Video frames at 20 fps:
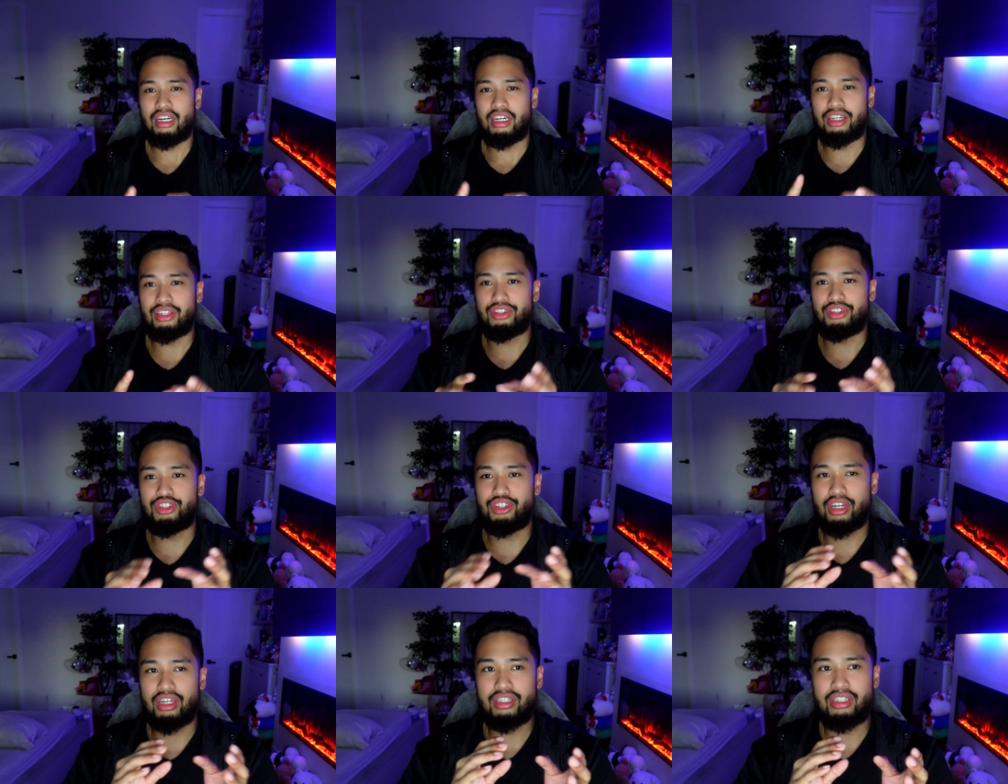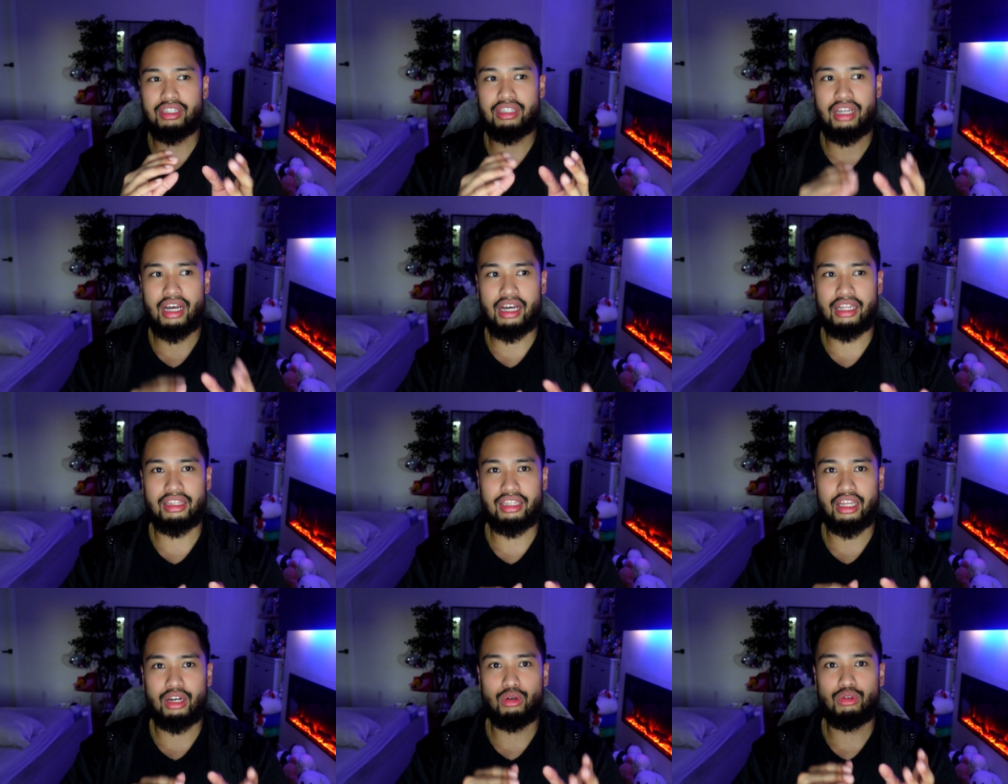It's just
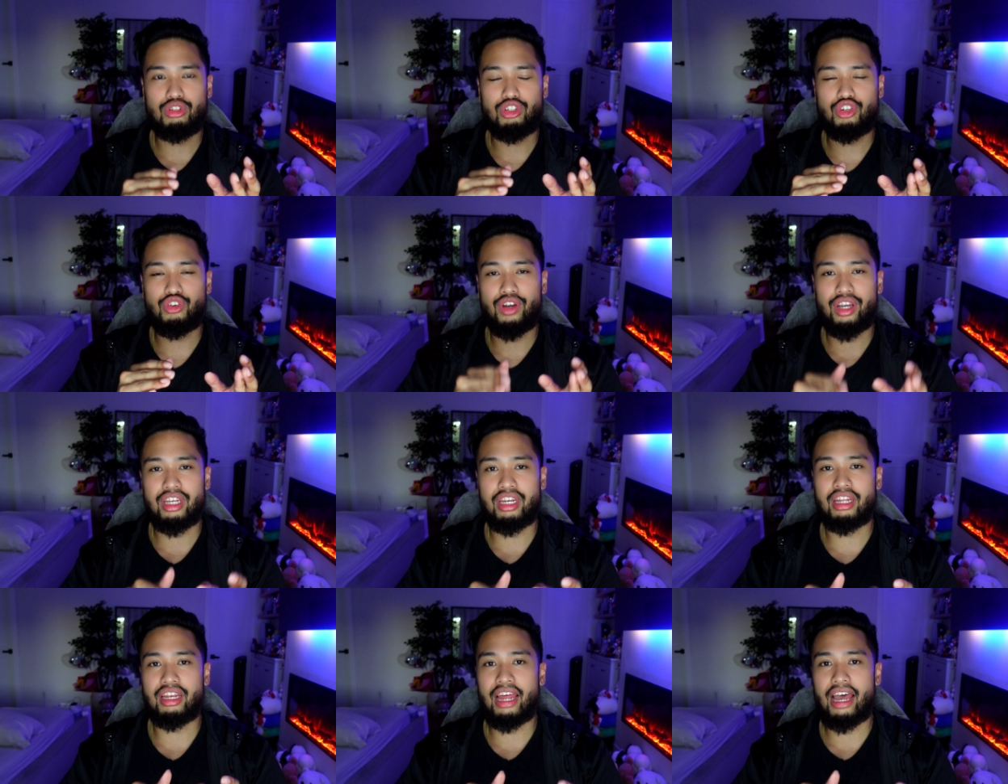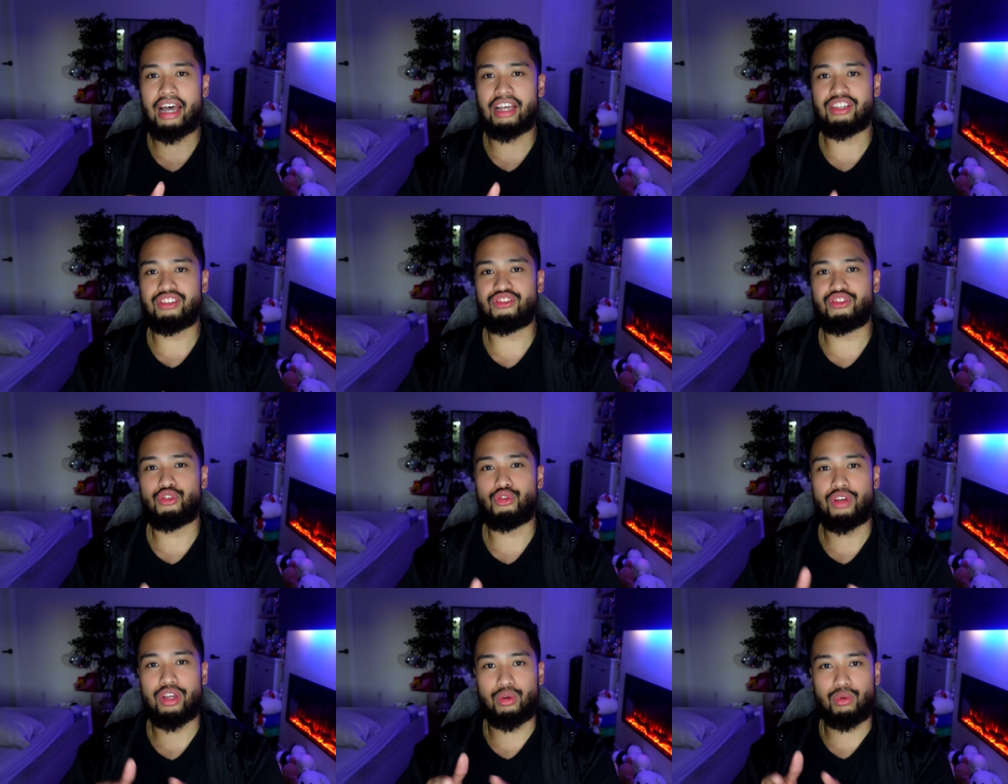that they don't train it as
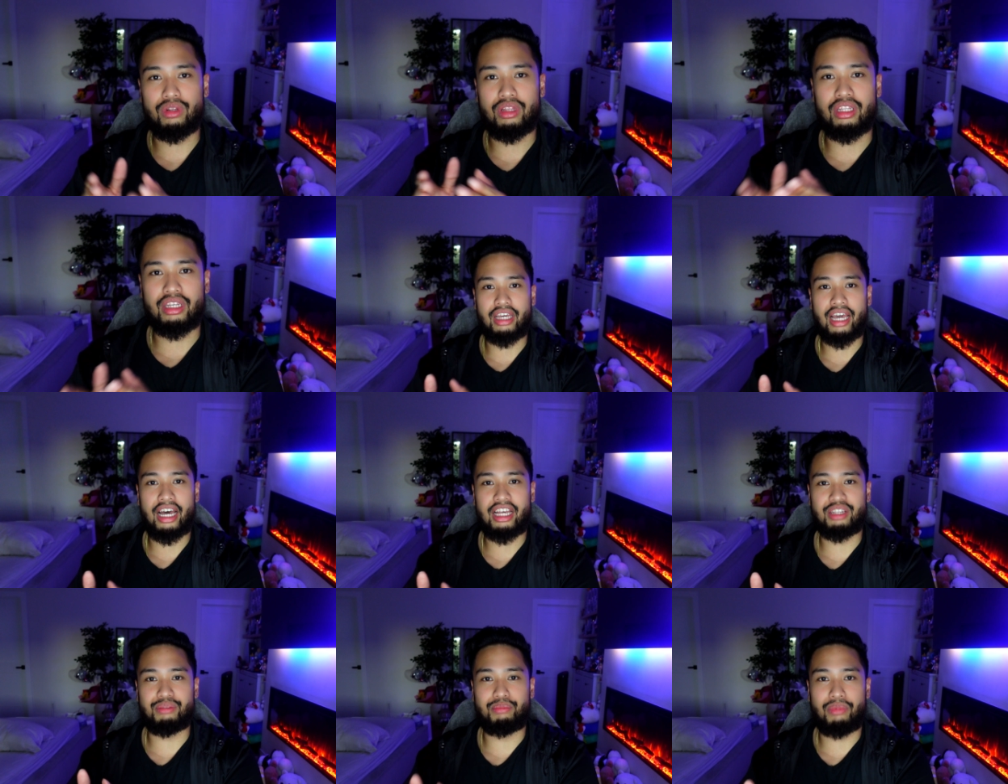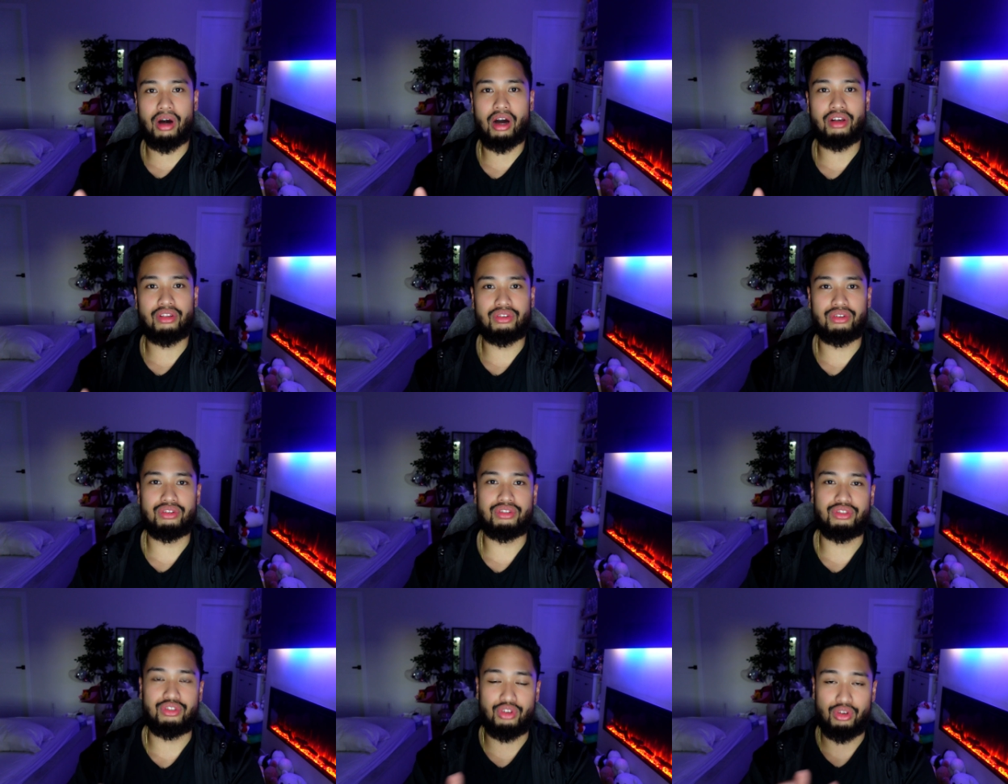frequently as
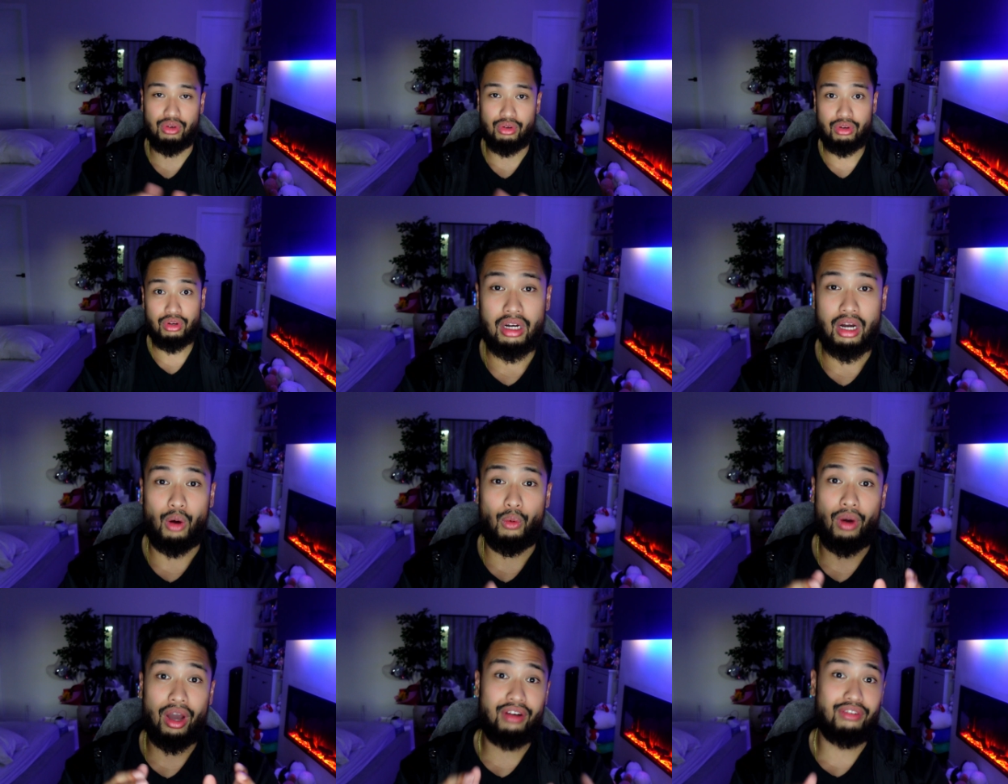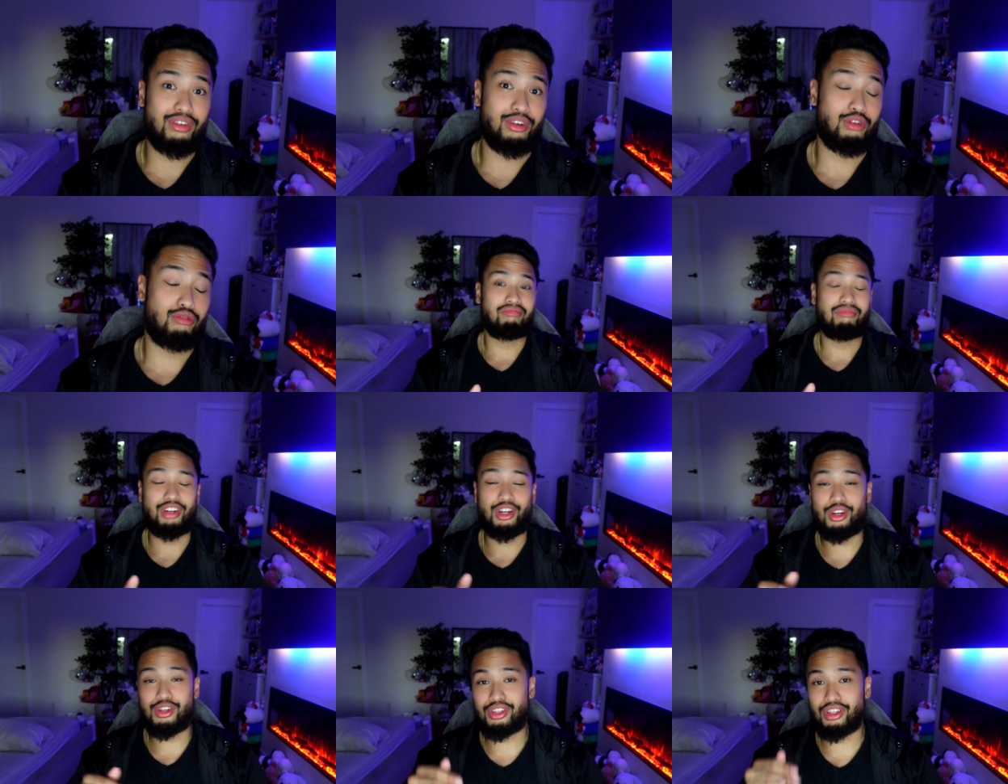boxers do. However,
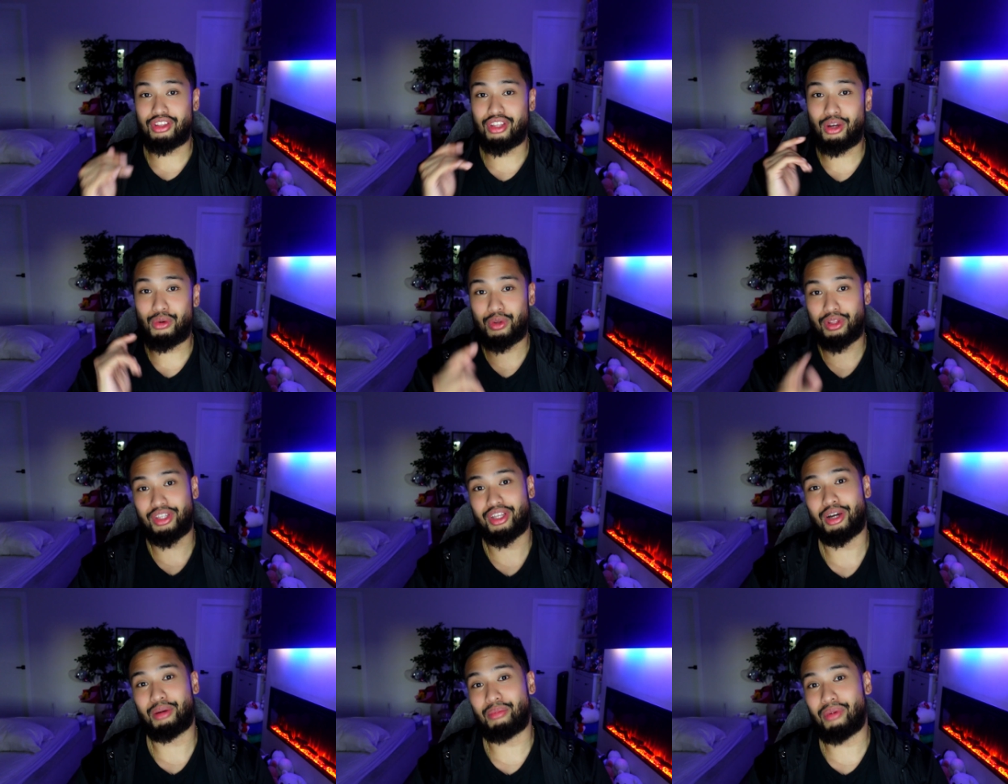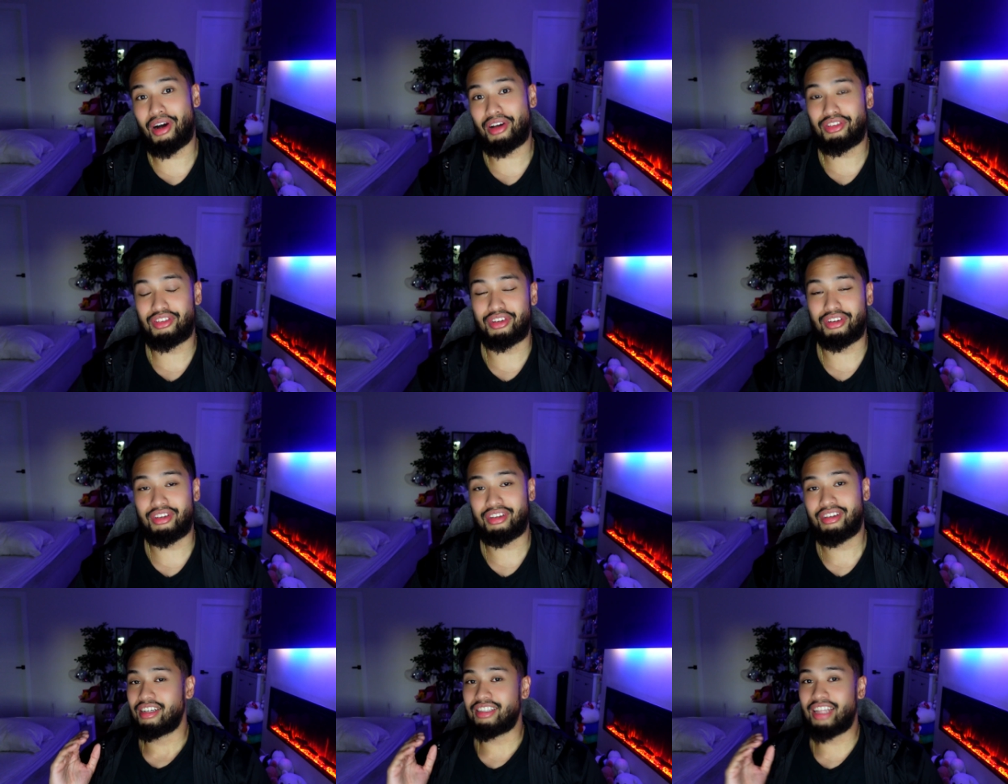here's the thing with kickboxing.